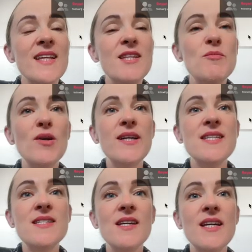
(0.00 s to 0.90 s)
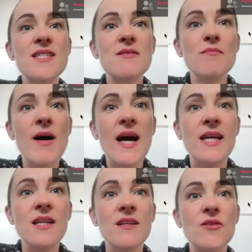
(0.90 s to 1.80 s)
The book is
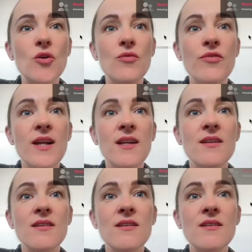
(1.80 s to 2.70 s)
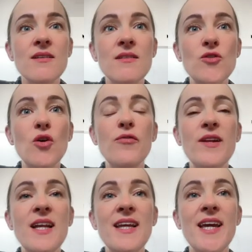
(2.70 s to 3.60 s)
mine, TOEFL
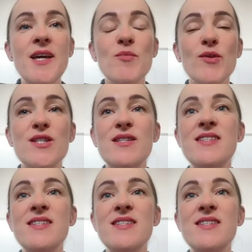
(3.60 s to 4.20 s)
and Cambridge.